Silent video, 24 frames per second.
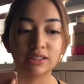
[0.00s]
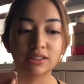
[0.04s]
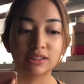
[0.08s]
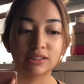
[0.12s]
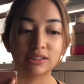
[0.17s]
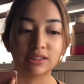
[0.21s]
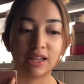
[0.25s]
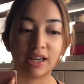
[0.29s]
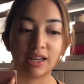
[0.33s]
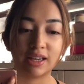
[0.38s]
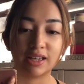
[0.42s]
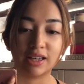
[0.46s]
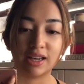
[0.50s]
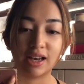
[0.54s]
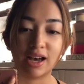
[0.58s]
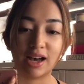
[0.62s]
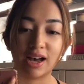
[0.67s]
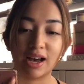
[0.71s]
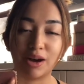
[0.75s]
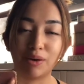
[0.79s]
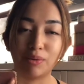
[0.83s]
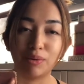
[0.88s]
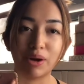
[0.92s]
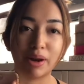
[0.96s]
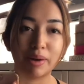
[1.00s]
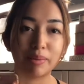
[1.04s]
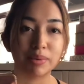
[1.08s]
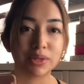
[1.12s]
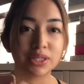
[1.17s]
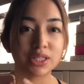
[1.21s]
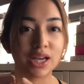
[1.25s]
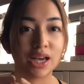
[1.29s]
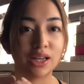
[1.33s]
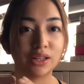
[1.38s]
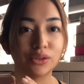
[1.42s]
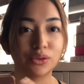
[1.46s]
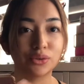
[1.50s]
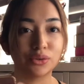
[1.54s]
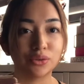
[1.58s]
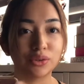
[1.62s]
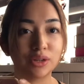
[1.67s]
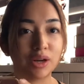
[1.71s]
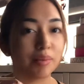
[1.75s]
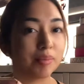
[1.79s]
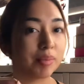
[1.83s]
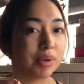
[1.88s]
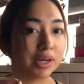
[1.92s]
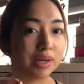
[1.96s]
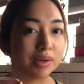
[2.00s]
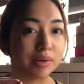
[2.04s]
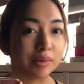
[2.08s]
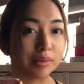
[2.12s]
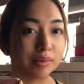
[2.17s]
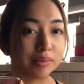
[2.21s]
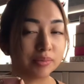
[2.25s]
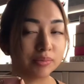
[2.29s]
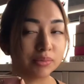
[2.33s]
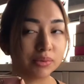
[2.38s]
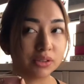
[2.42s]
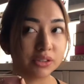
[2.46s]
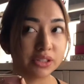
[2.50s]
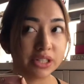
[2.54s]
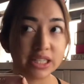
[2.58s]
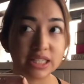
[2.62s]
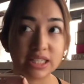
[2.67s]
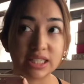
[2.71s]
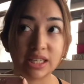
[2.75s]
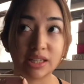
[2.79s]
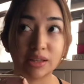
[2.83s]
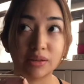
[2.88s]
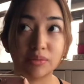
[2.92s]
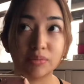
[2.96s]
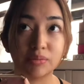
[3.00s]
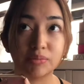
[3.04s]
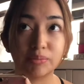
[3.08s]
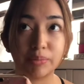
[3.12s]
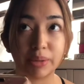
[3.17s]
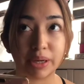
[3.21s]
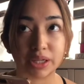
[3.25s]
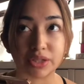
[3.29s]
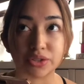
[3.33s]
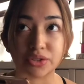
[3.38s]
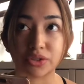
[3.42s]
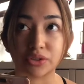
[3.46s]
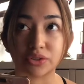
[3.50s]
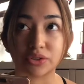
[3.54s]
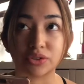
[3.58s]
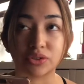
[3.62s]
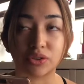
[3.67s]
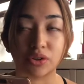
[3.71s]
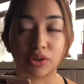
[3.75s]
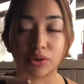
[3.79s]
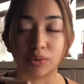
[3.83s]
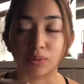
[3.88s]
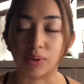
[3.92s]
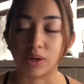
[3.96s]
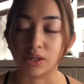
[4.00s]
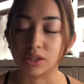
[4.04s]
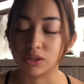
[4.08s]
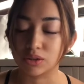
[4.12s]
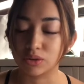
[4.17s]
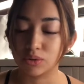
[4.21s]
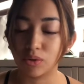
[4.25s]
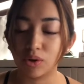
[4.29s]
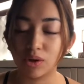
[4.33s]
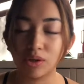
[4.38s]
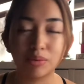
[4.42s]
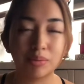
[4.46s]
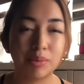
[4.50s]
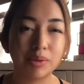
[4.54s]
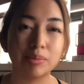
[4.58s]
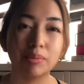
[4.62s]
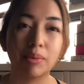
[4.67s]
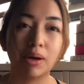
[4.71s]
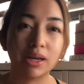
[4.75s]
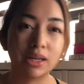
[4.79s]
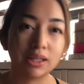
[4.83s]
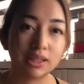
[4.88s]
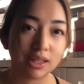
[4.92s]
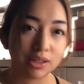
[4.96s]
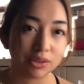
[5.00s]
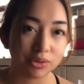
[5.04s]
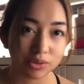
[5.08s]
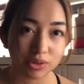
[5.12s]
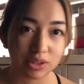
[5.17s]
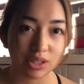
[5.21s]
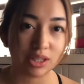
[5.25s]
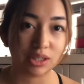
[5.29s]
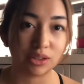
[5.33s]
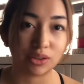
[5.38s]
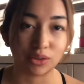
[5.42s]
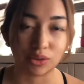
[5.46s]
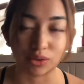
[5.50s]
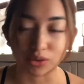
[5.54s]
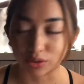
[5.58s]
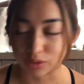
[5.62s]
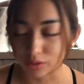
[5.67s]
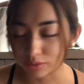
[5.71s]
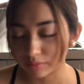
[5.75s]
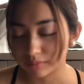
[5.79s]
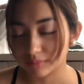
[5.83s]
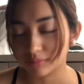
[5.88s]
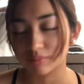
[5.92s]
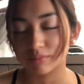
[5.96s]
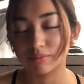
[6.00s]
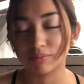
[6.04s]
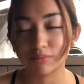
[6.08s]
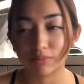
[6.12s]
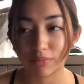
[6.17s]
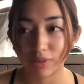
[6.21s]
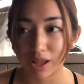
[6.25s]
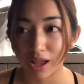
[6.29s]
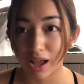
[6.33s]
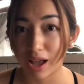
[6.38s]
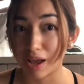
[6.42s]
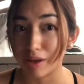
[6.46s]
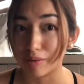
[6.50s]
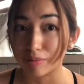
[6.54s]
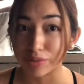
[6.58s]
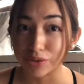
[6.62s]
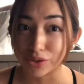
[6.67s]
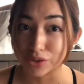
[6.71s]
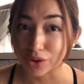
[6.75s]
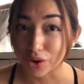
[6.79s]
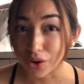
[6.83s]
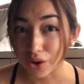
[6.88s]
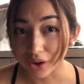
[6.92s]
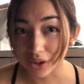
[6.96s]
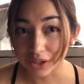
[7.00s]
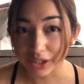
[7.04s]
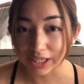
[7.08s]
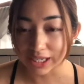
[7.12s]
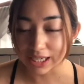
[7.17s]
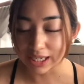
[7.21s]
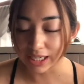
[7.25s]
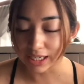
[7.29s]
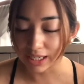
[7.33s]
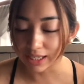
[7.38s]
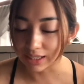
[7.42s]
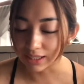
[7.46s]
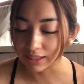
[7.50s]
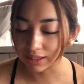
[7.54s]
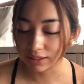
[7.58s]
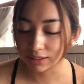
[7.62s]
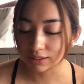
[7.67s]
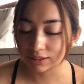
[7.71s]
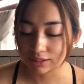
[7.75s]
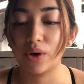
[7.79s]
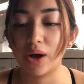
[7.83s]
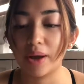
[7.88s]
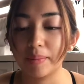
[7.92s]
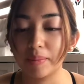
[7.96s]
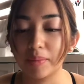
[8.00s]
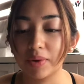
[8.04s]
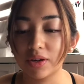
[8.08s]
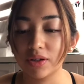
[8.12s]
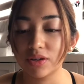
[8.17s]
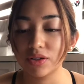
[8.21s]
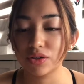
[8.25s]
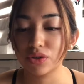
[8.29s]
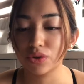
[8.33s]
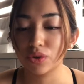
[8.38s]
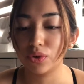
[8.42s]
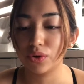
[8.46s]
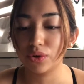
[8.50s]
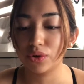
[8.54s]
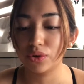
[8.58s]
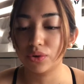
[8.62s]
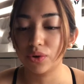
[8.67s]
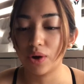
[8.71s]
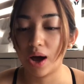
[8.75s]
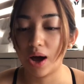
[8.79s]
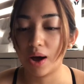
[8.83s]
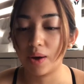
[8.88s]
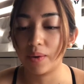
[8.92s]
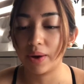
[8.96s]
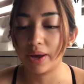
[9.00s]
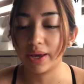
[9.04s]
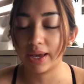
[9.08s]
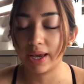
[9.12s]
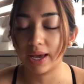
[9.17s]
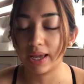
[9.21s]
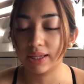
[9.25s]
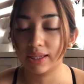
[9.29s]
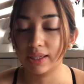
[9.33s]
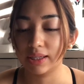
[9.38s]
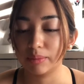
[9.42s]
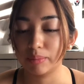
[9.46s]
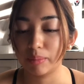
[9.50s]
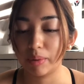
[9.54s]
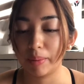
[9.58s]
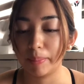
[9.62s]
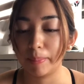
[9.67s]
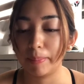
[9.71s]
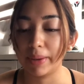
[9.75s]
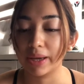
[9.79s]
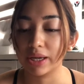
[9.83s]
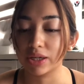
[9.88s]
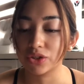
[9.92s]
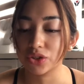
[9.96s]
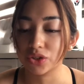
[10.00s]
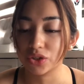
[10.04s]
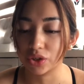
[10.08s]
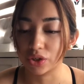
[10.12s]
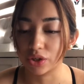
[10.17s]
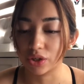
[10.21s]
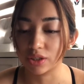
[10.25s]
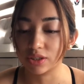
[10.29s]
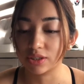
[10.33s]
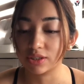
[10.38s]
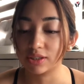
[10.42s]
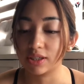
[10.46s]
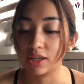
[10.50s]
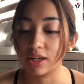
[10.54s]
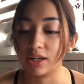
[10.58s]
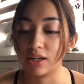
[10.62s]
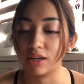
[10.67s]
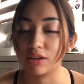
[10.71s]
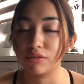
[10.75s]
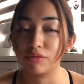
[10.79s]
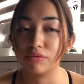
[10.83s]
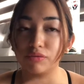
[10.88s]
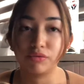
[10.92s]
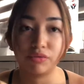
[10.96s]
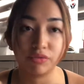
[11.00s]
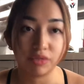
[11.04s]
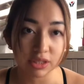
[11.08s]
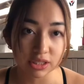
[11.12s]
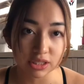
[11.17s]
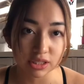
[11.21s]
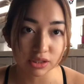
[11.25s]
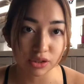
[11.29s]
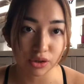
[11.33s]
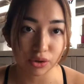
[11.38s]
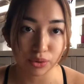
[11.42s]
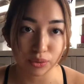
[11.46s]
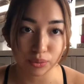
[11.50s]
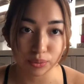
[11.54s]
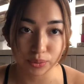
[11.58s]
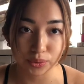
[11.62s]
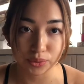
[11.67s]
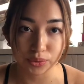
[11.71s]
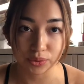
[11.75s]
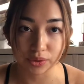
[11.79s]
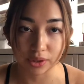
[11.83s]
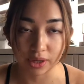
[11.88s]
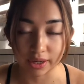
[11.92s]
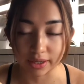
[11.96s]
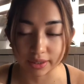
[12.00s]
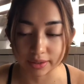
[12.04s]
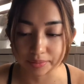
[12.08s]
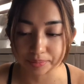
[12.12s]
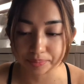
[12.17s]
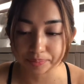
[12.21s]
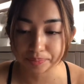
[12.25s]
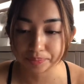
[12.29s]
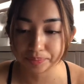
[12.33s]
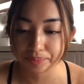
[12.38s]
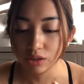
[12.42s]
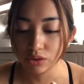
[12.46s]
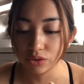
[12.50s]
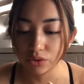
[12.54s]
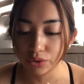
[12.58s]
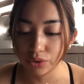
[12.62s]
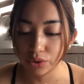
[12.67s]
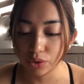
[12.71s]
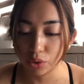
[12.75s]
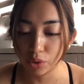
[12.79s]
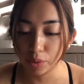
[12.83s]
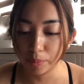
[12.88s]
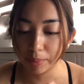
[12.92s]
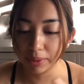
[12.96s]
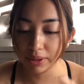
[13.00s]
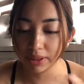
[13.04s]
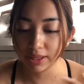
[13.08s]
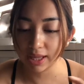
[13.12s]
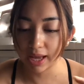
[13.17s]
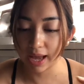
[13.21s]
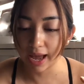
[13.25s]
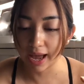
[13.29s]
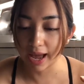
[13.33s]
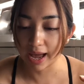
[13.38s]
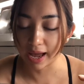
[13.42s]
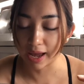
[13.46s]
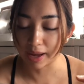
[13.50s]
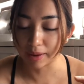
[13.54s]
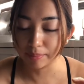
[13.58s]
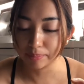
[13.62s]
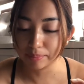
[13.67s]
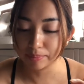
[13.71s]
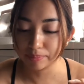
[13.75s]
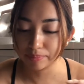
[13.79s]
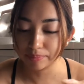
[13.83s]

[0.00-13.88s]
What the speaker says: Kaya, wala masyadong laman na recent pictures to or what. So, kung ano man makita nyo dito, I'm sorry. I'm gonna show you how I edit my picture sa VSCO muna. So, you open the app.